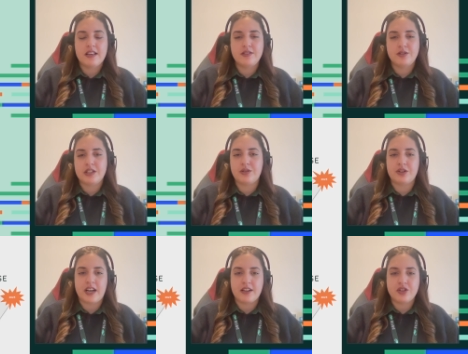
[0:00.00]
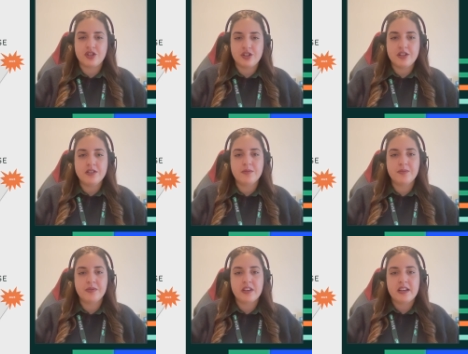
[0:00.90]
A short introduction.
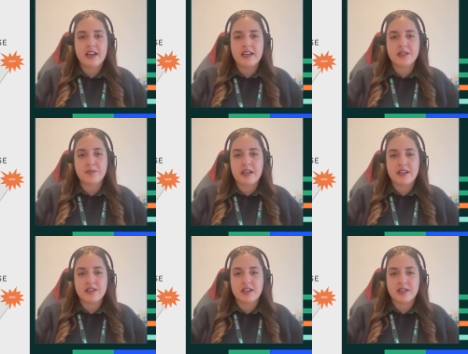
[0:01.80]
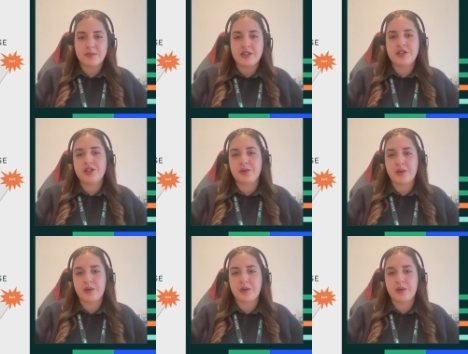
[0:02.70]
As mentioned,